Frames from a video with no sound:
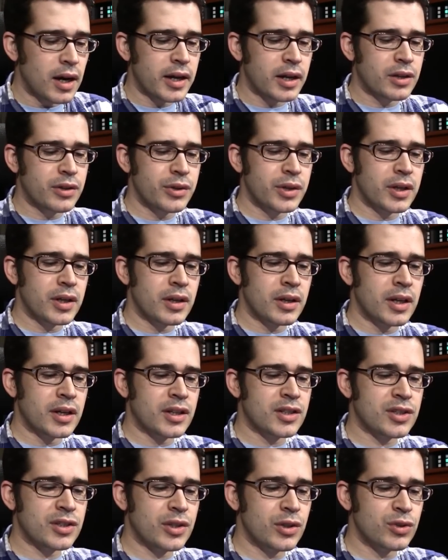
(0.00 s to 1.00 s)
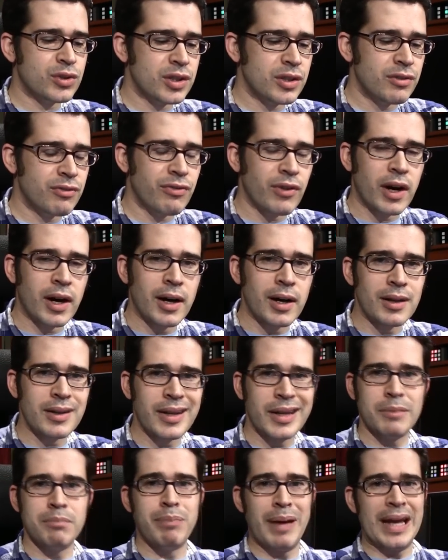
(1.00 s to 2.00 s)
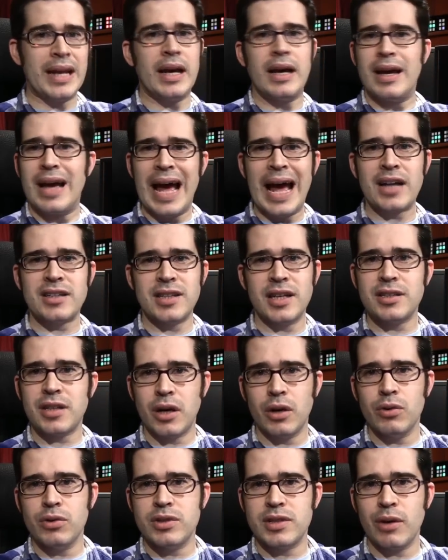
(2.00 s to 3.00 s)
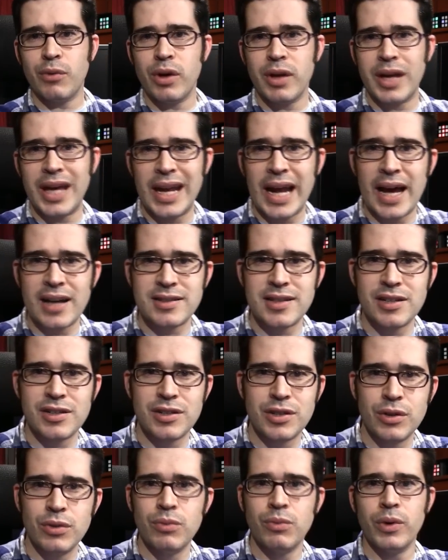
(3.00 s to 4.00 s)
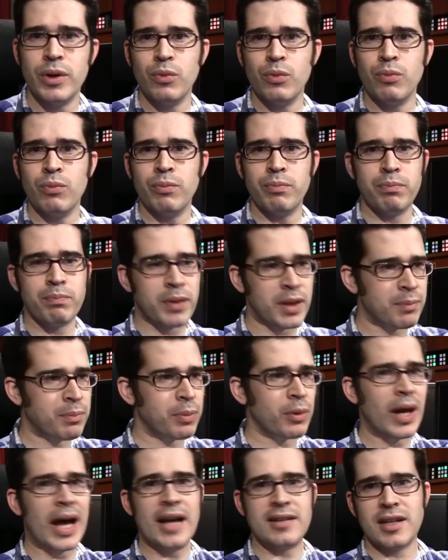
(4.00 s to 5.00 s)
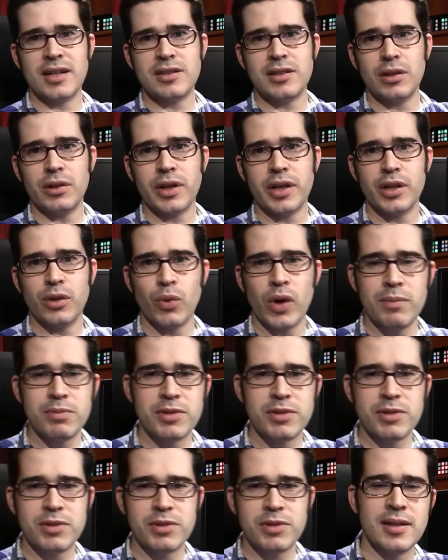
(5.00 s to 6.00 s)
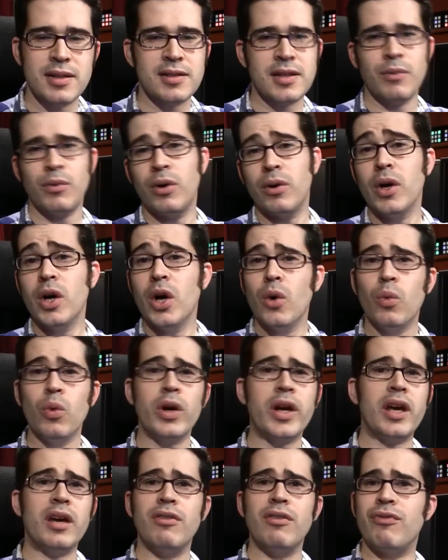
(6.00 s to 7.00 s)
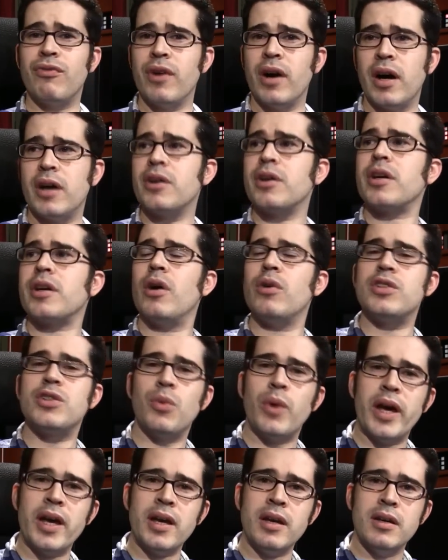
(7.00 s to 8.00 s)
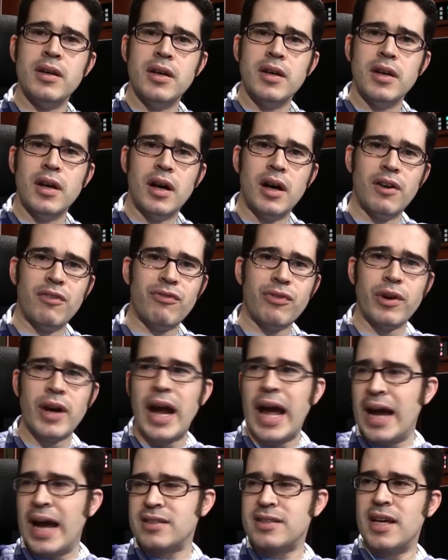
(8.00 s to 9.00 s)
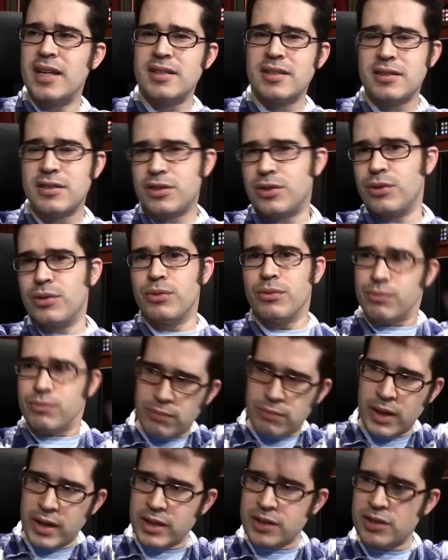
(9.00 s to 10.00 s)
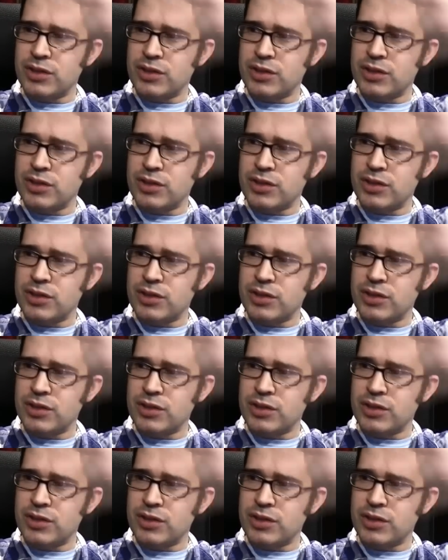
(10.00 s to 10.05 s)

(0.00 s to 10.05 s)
including exclusive like beta access codes that we get access to when people ask us to look at their websites and they say, well, we'll give 100 codes away for access to an